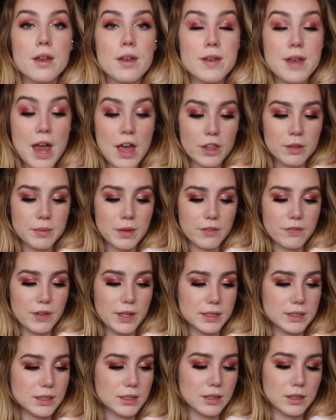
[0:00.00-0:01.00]
Now that my
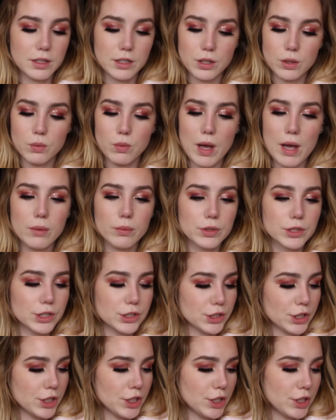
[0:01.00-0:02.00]
face is a little wet, we're
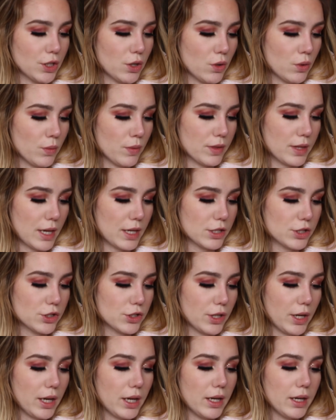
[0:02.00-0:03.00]
just going to go in with that
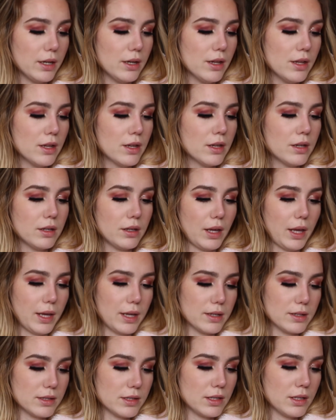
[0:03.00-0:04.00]
shade
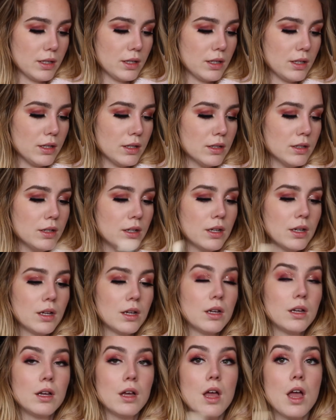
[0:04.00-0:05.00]
18
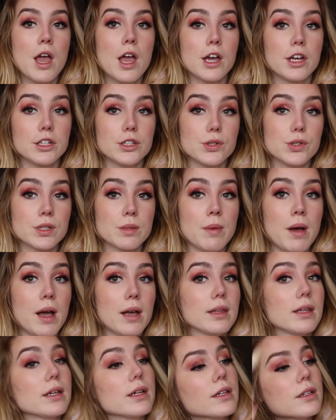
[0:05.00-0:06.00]
and do some
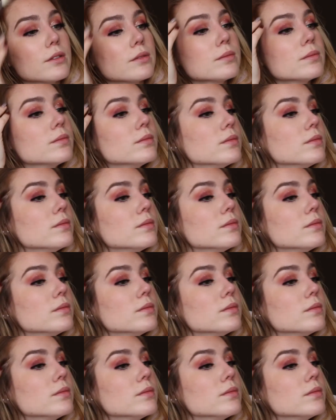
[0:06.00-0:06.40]
highlighting.